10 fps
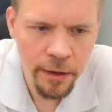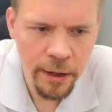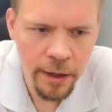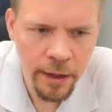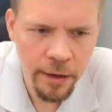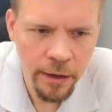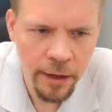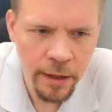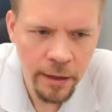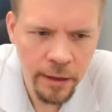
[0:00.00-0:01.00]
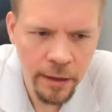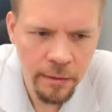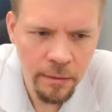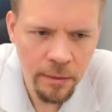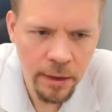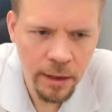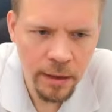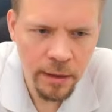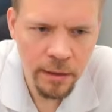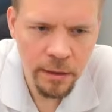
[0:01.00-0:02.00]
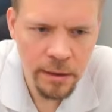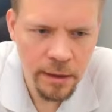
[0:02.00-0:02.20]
and knight is